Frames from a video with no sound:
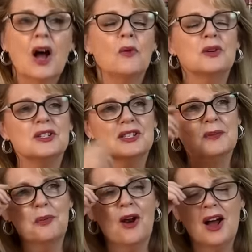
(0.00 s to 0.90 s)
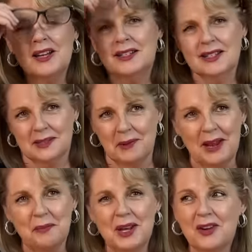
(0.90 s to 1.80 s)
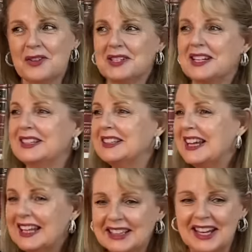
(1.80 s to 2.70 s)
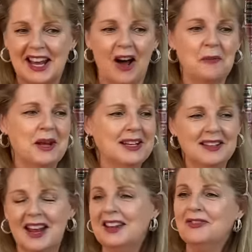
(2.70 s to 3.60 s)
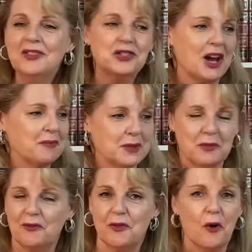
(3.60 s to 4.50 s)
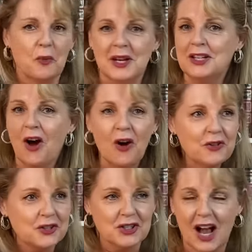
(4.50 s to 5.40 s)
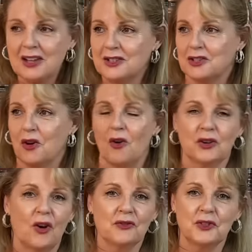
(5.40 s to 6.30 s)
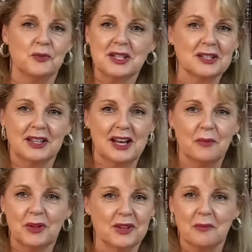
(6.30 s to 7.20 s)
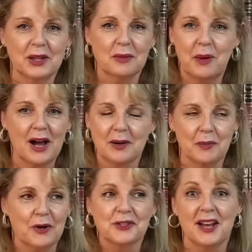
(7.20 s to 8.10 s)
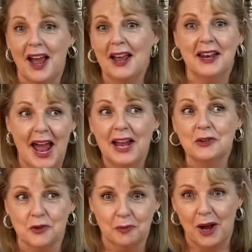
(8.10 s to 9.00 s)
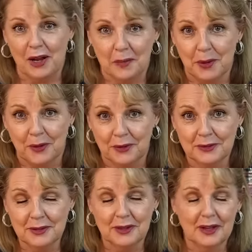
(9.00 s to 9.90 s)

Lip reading: which surprises me because clearly, I mean, in the chapter before, we know that Charles has gone off to Italy with Camilla Parker Bowles and Andrew Parker Bowles,